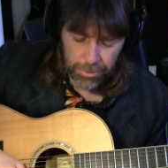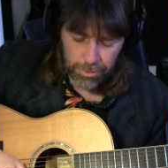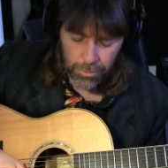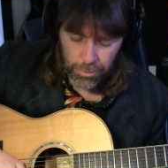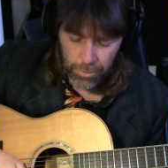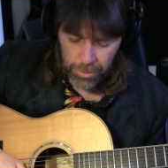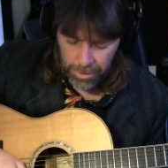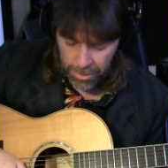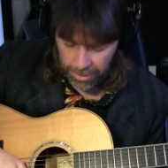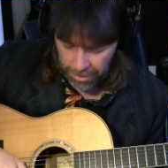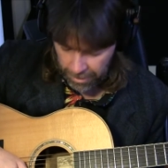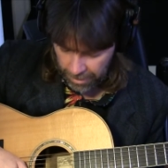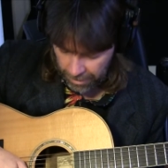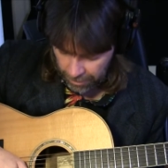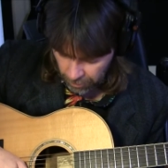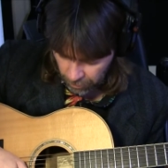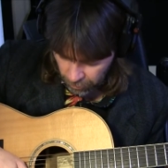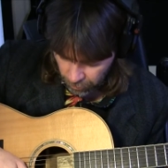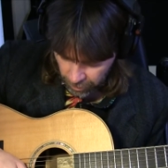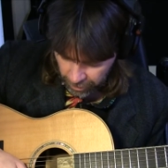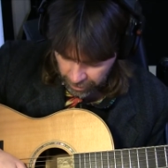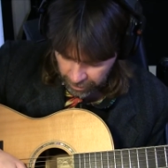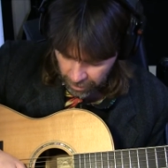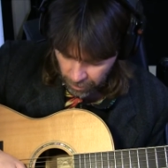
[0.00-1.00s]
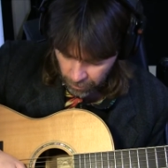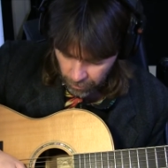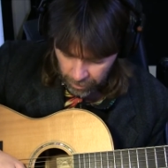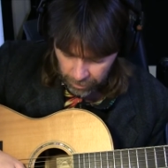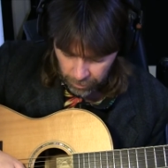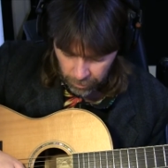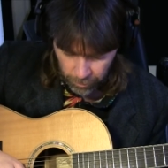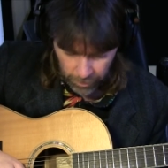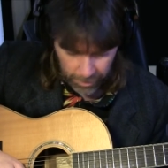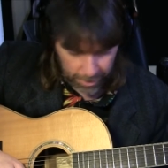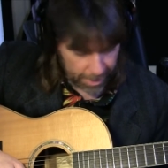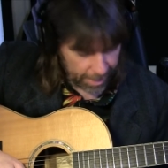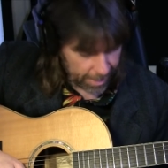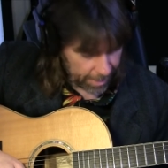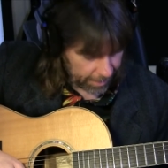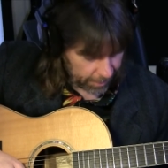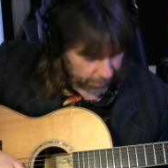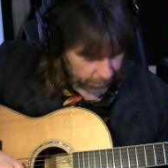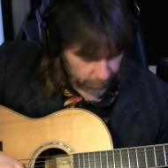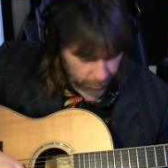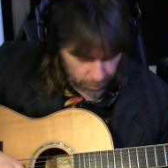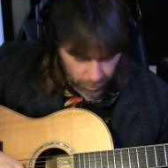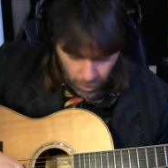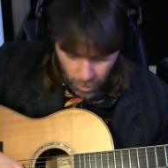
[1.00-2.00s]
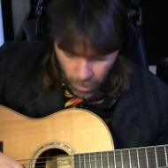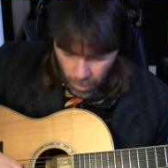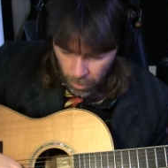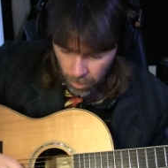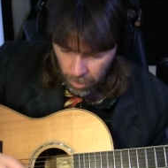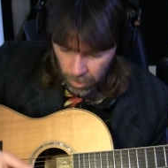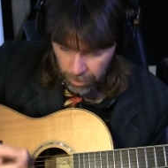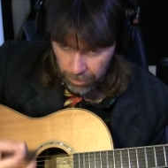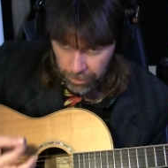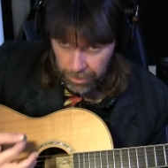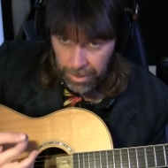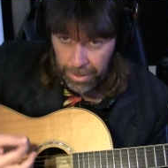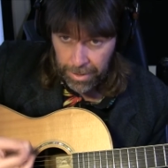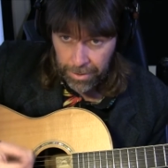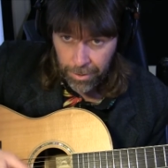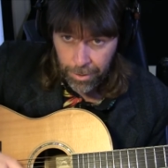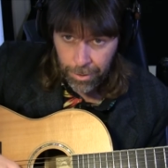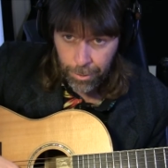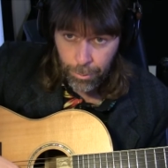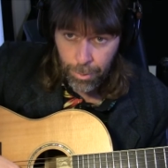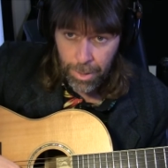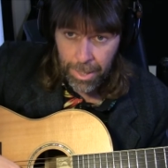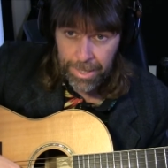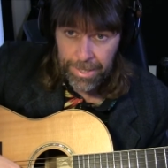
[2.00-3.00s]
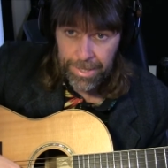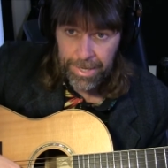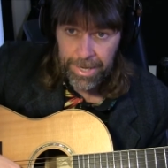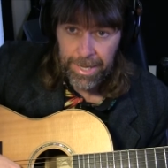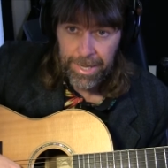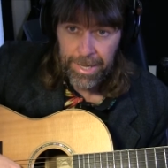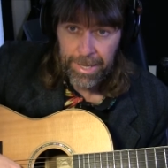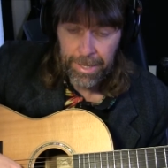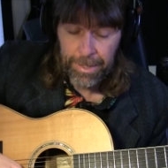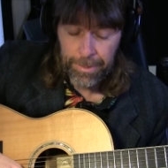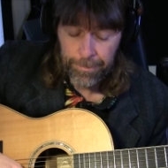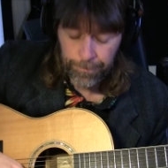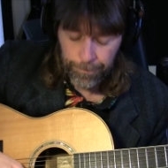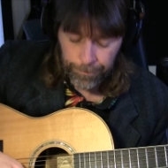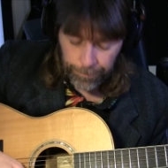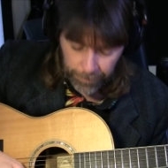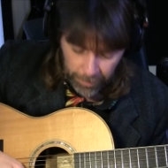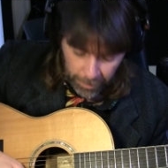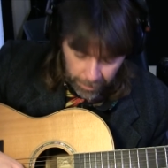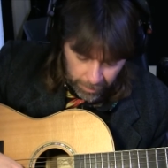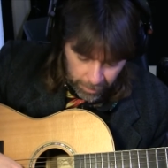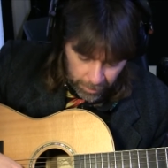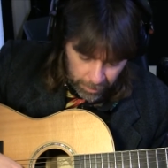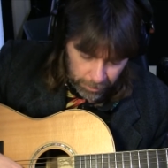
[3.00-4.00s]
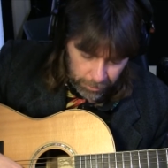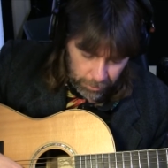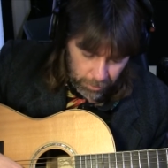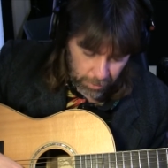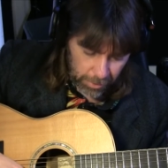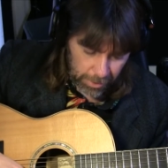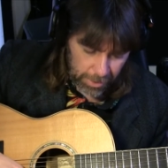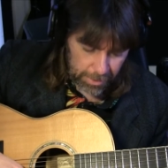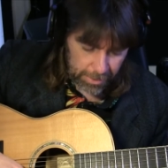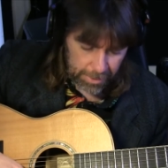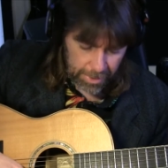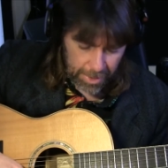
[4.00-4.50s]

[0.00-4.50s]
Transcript: so it can get tricky once we add chords and our right hand. So get